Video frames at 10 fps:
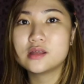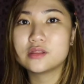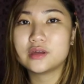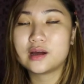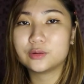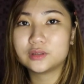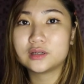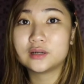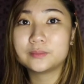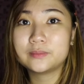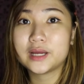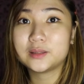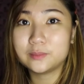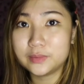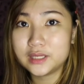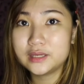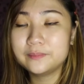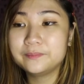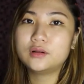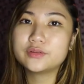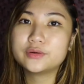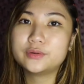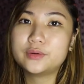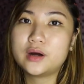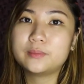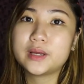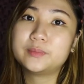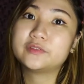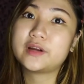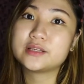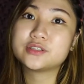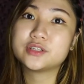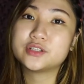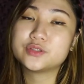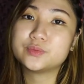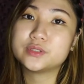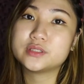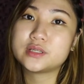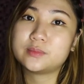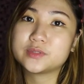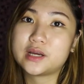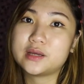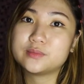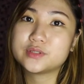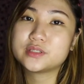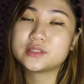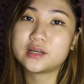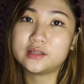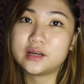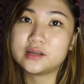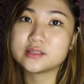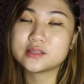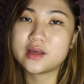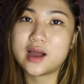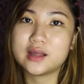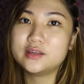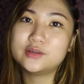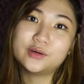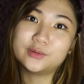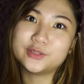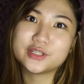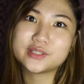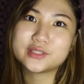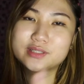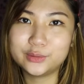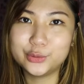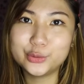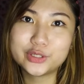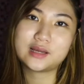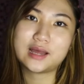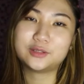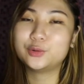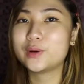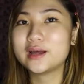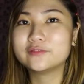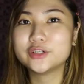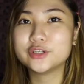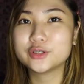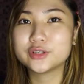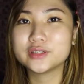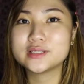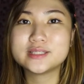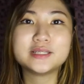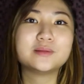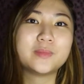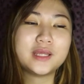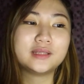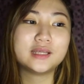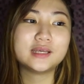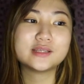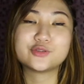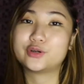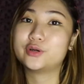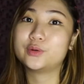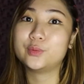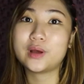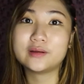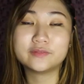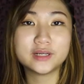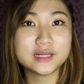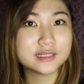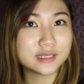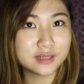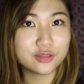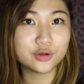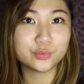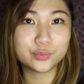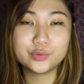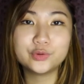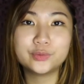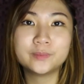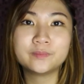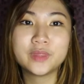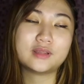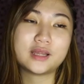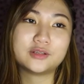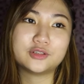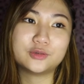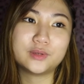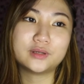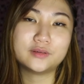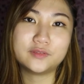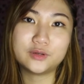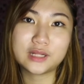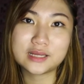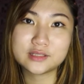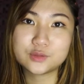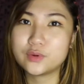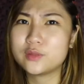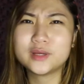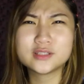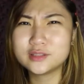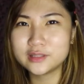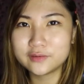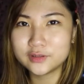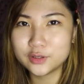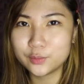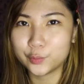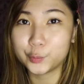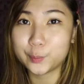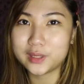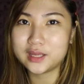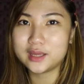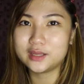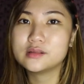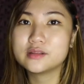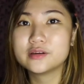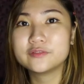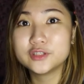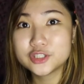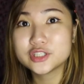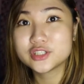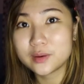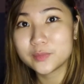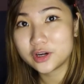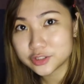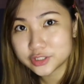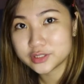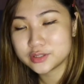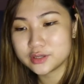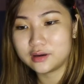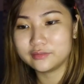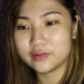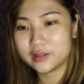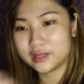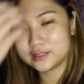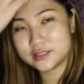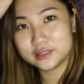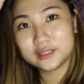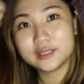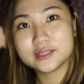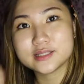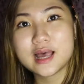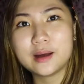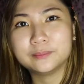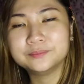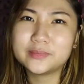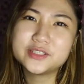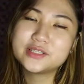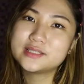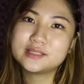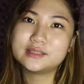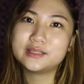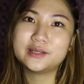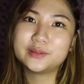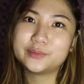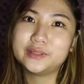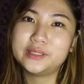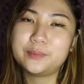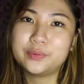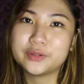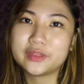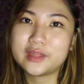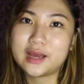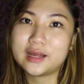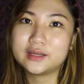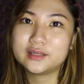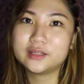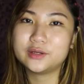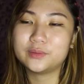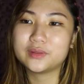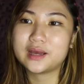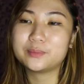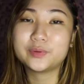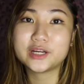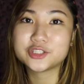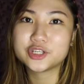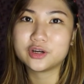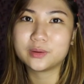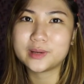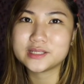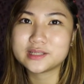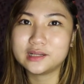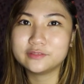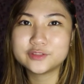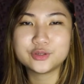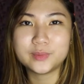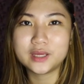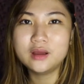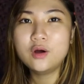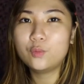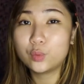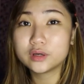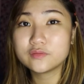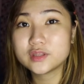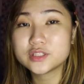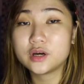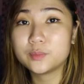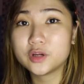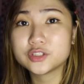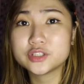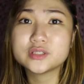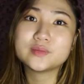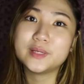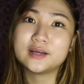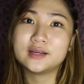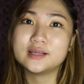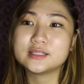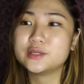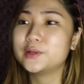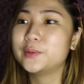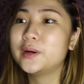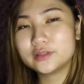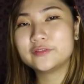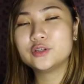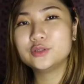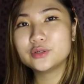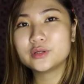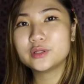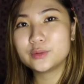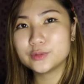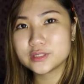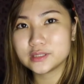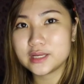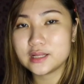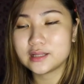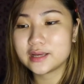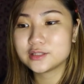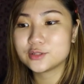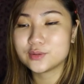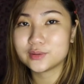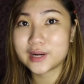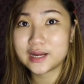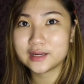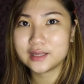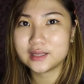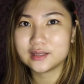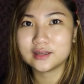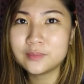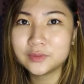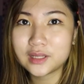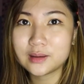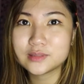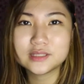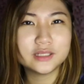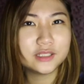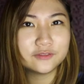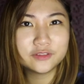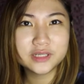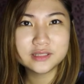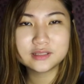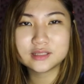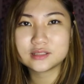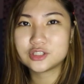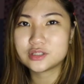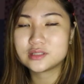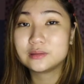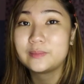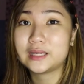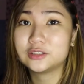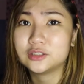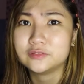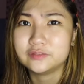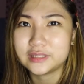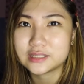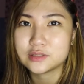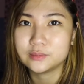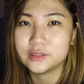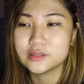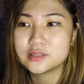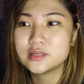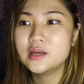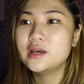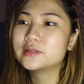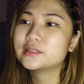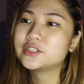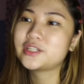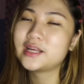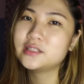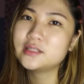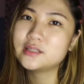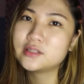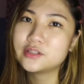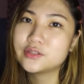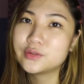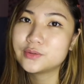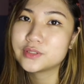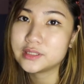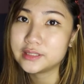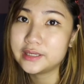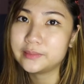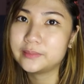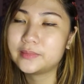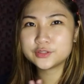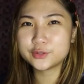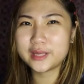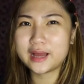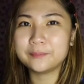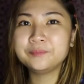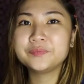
the outcome might be. Although my professors would sometimes tell us that, you know, just look at whoever your seatmate is or whoever is in the room that you're doing your review classes with, because you'll never know who will be the future top-notchers of that certain exam. I just didn't really put that, you know, that pressure on myself to be one of the top-notchers, because, you know, if you look closely, like, to the ranking, sometimes the difference is just a matter of decimals. The chances are so slim. So yeah,